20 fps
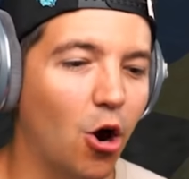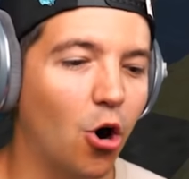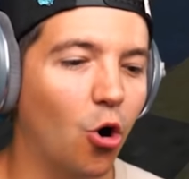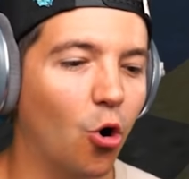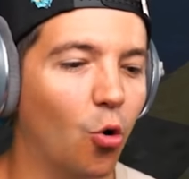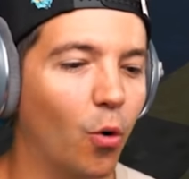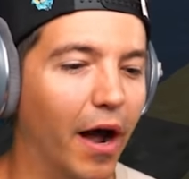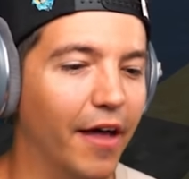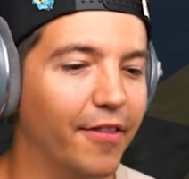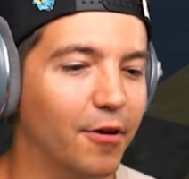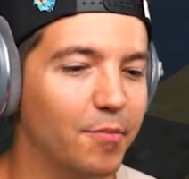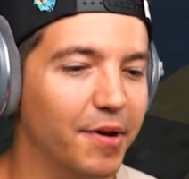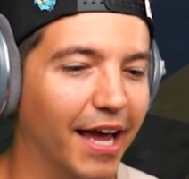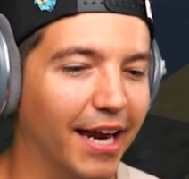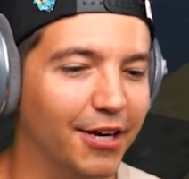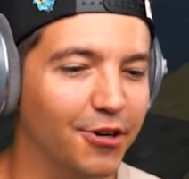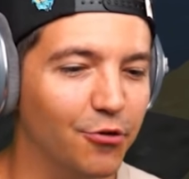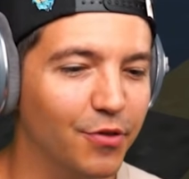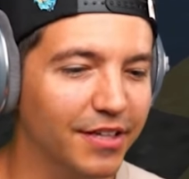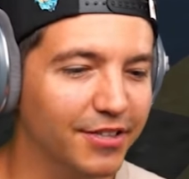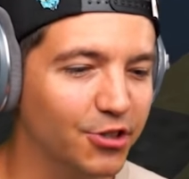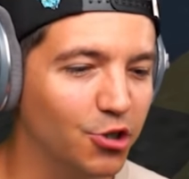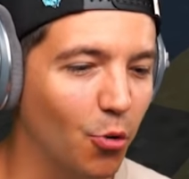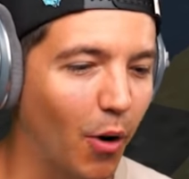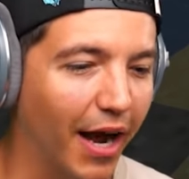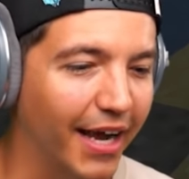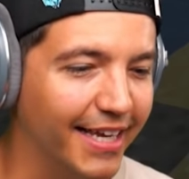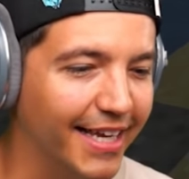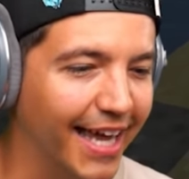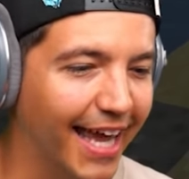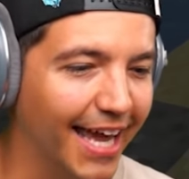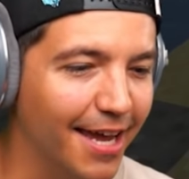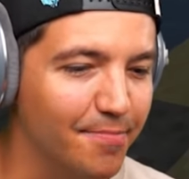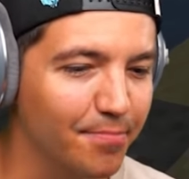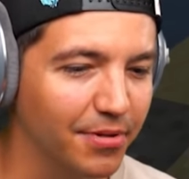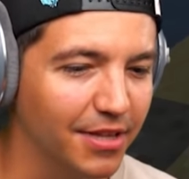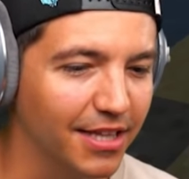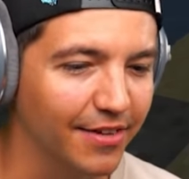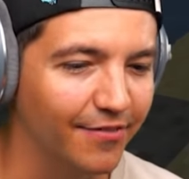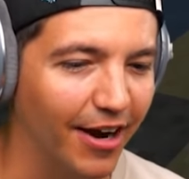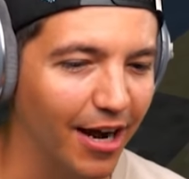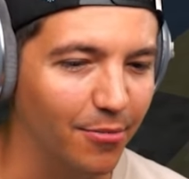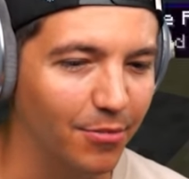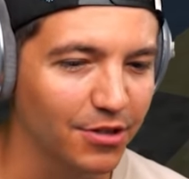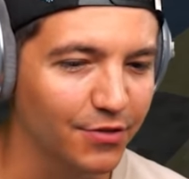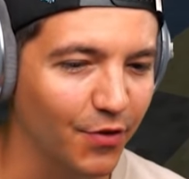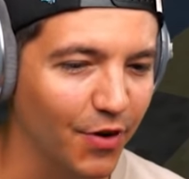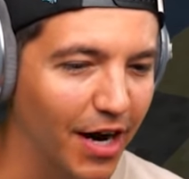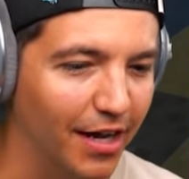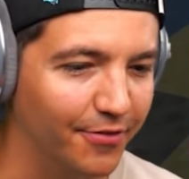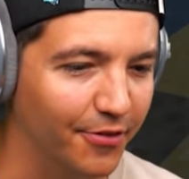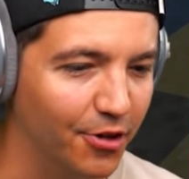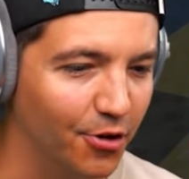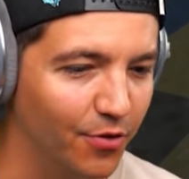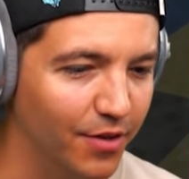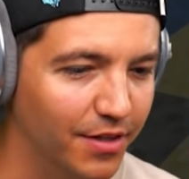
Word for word: Oh, and then we gotta do this too. I can't believe I almost forgot to do